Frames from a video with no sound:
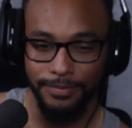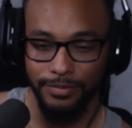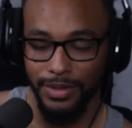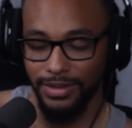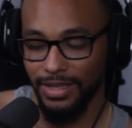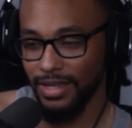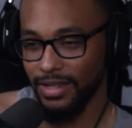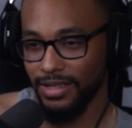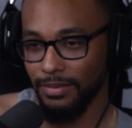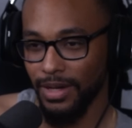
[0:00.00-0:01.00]
But that
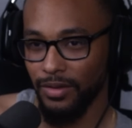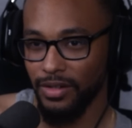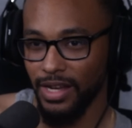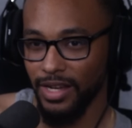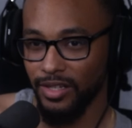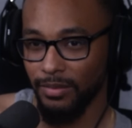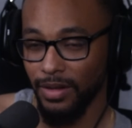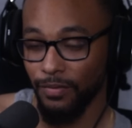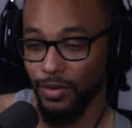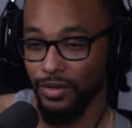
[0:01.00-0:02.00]
is my reaction, my
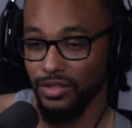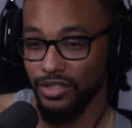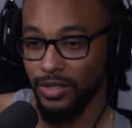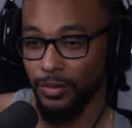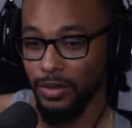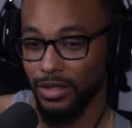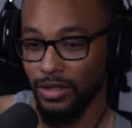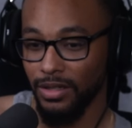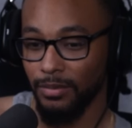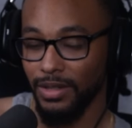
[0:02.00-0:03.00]
first genuine
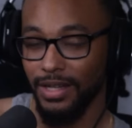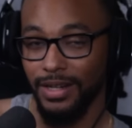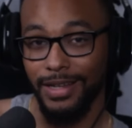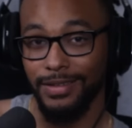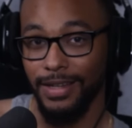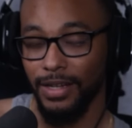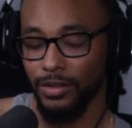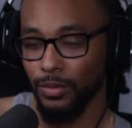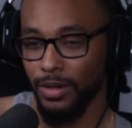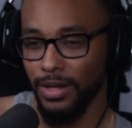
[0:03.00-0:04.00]
look. I'm glad I got that out
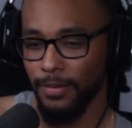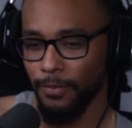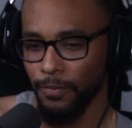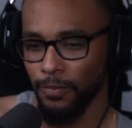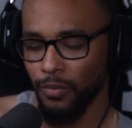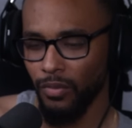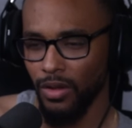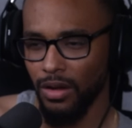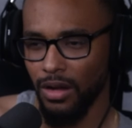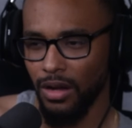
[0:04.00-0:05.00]
the way.
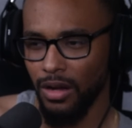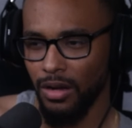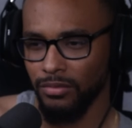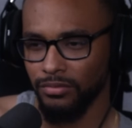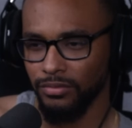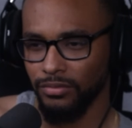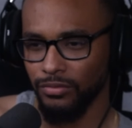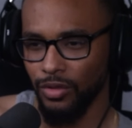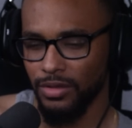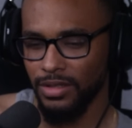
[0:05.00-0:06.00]
Um,
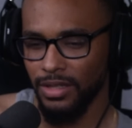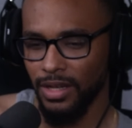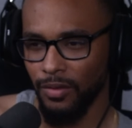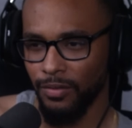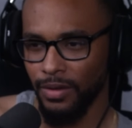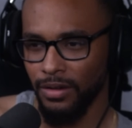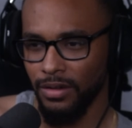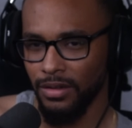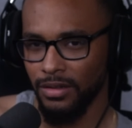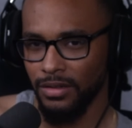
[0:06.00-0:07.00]
we'll see how
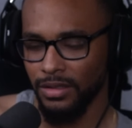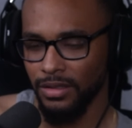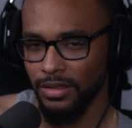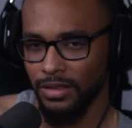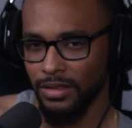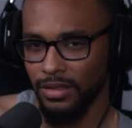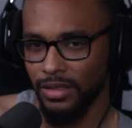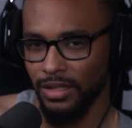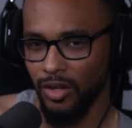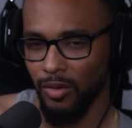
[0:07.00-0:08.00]
Ferra
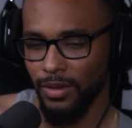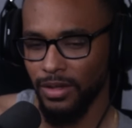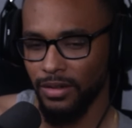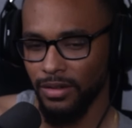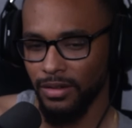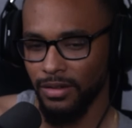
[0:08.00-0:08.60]
and Homelander